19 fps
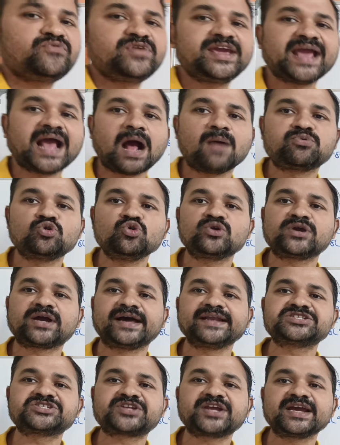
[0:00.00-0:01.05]
we have to
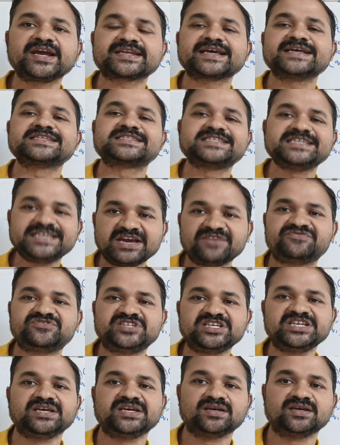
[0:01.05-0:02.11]
construct C F
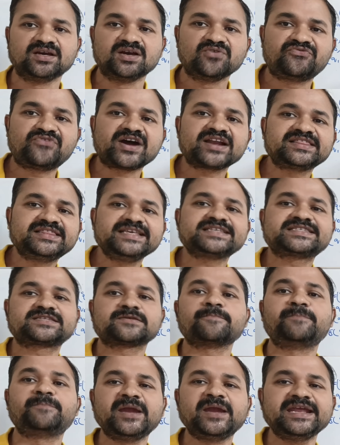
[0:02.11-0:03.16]
G for
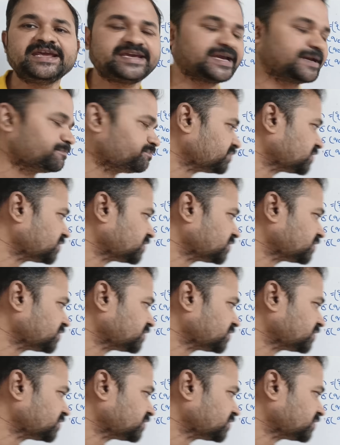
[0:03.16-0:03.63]
this P D A.